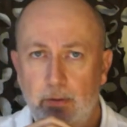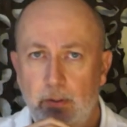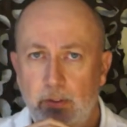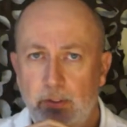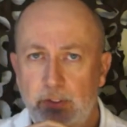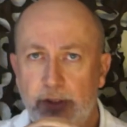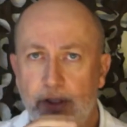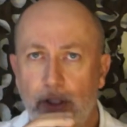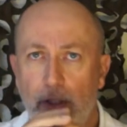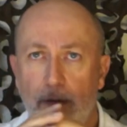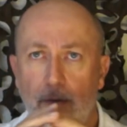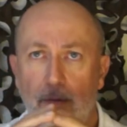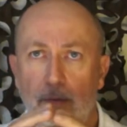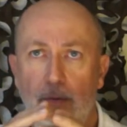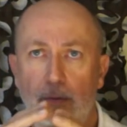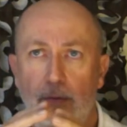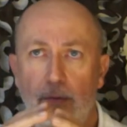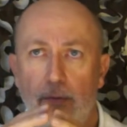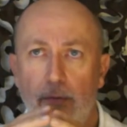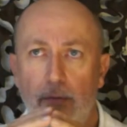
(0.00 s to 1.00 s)

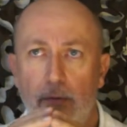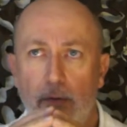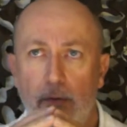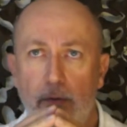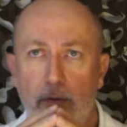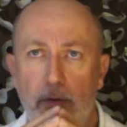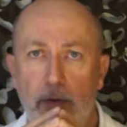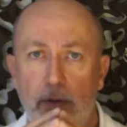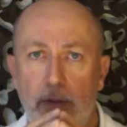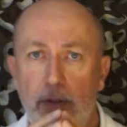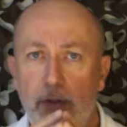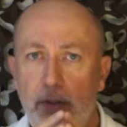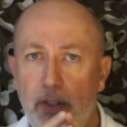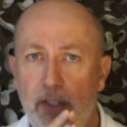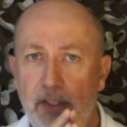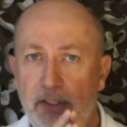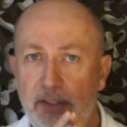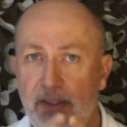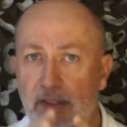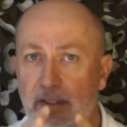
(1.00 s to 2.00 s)
So you
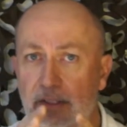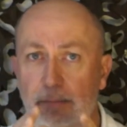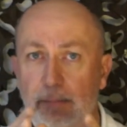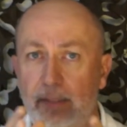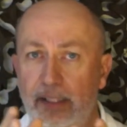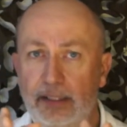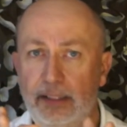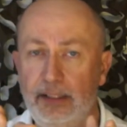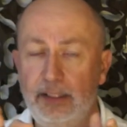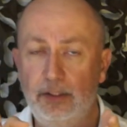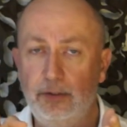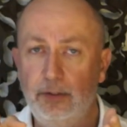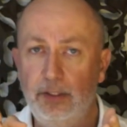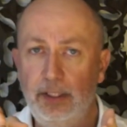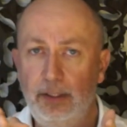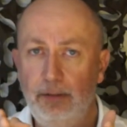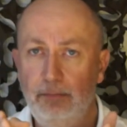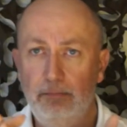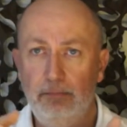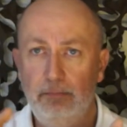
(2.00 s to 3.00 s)
guys, you may
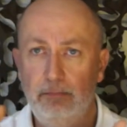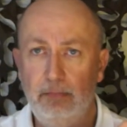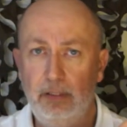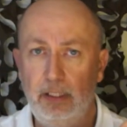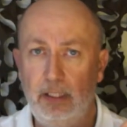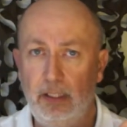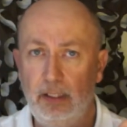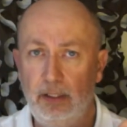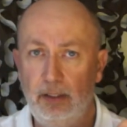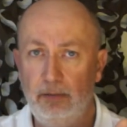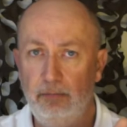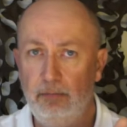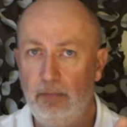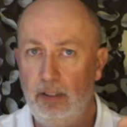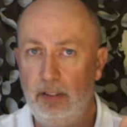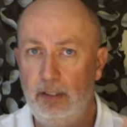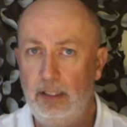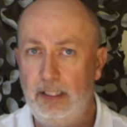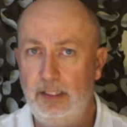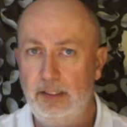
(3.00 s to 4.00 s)
disagree,
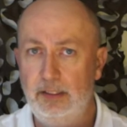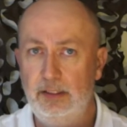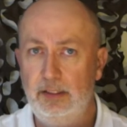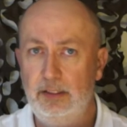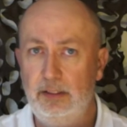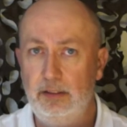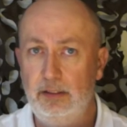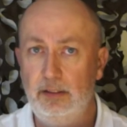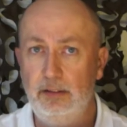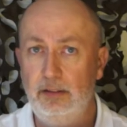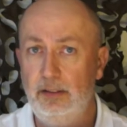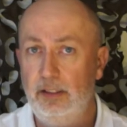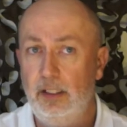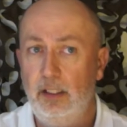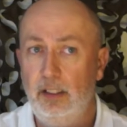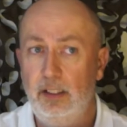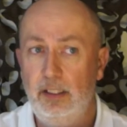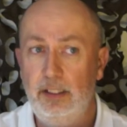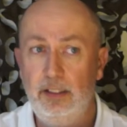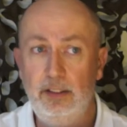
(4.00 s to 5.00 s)
and that's
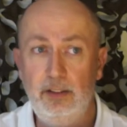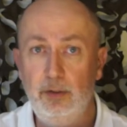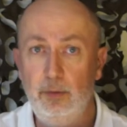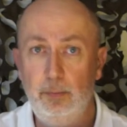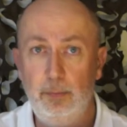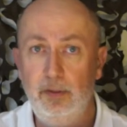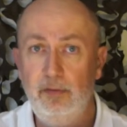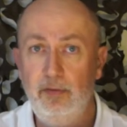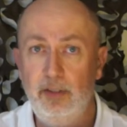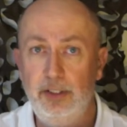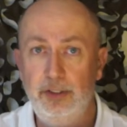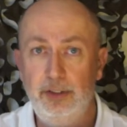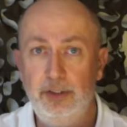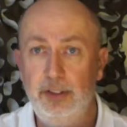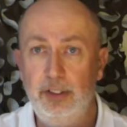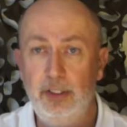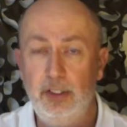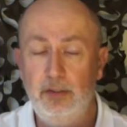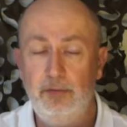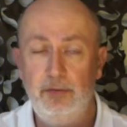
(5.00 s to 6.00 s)
entirely your privilege.
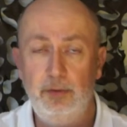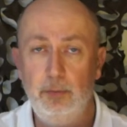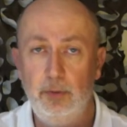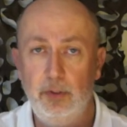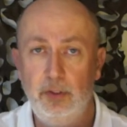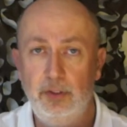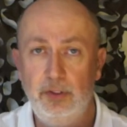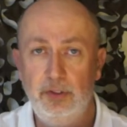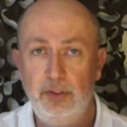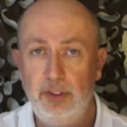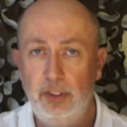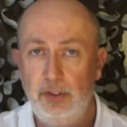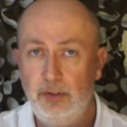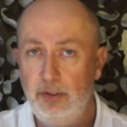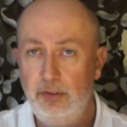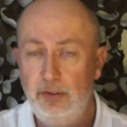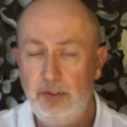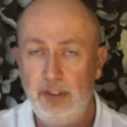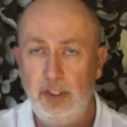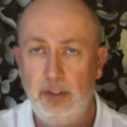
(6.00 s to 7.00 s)
You know, if you want to do so,
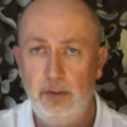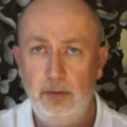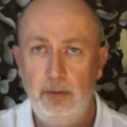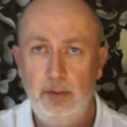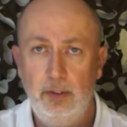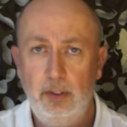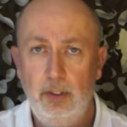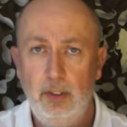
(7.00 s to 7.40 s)
do so.